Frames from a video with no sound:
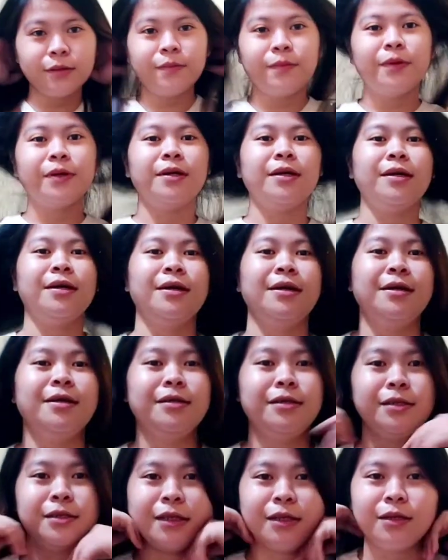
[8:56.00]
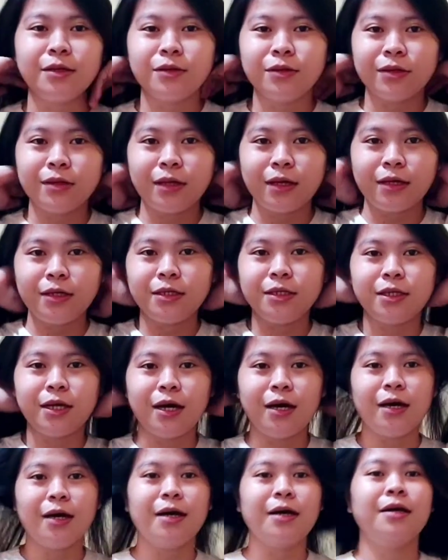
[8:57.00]
Diba, guys? Lindot kayo
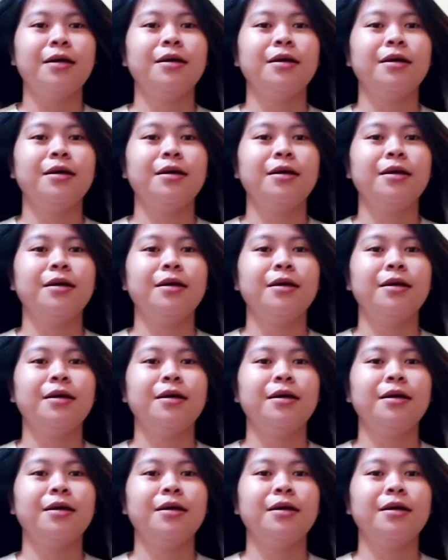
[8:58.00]
siya.